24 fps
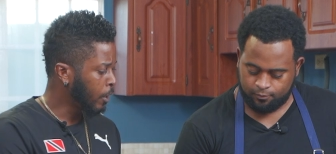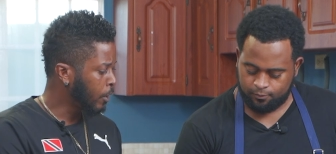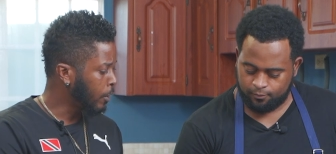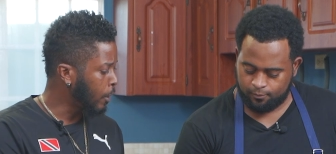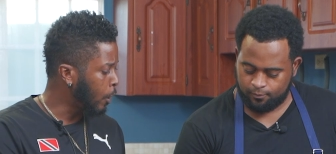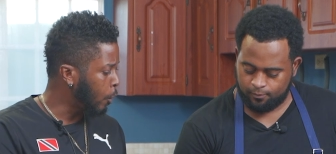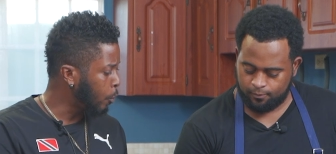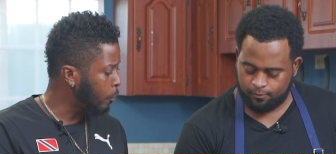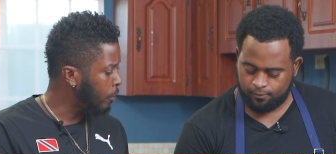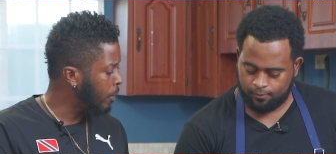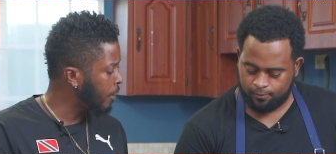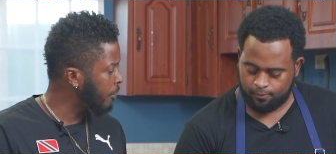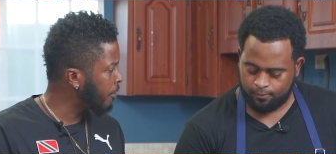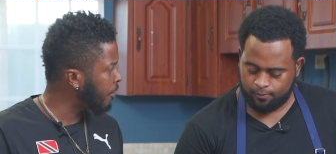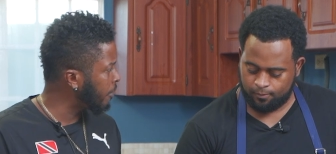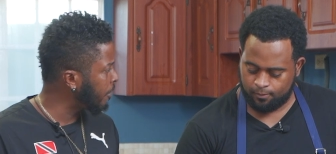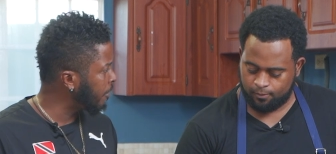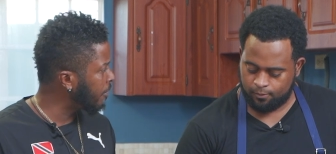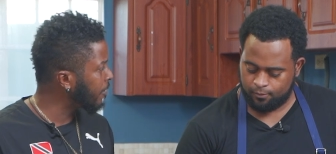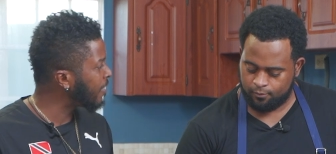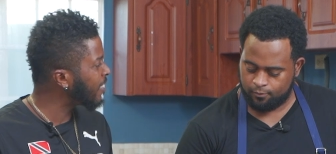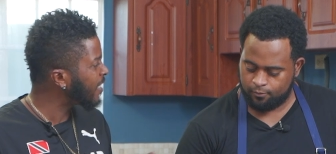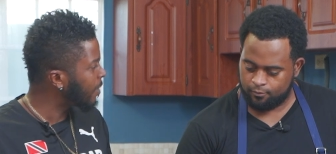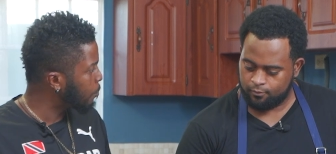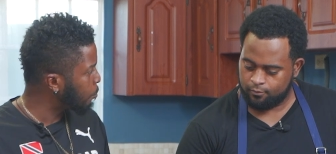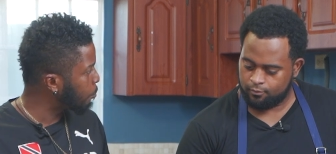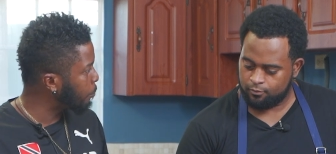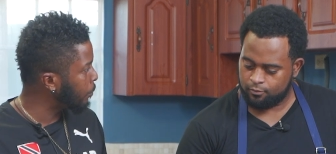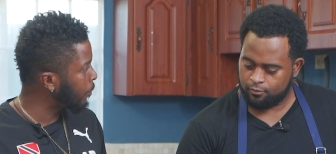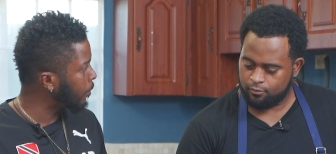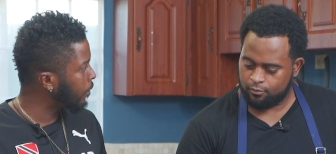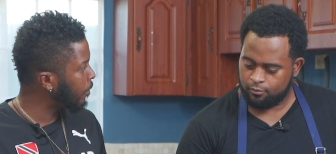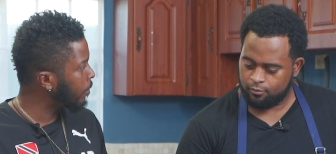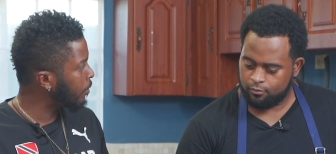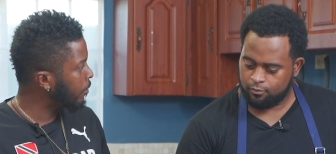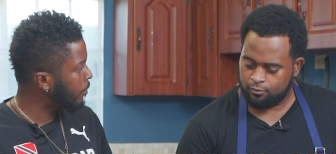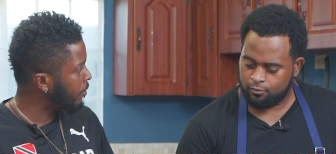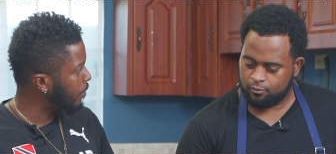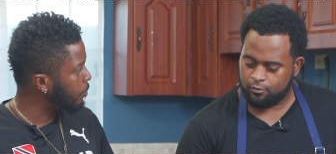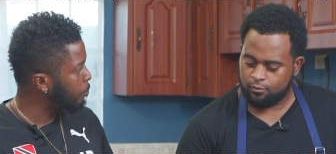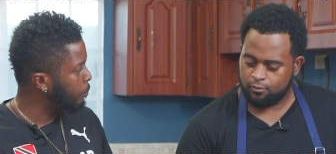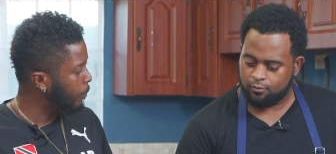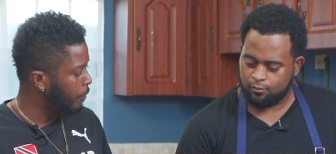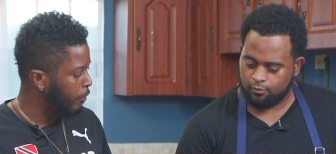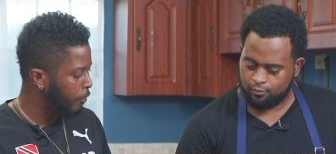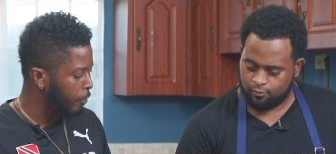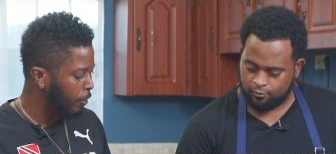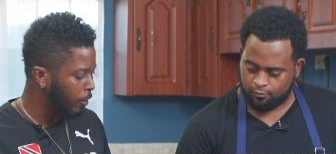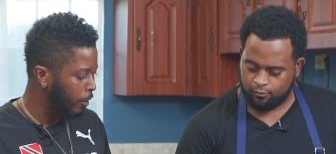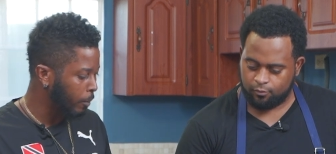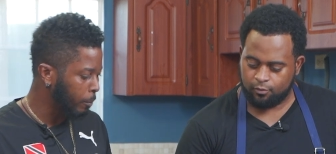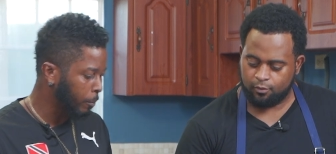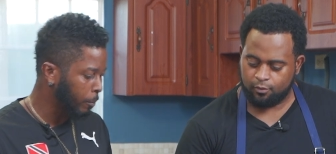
Speaker 1: Now this is the simple, simple syrup,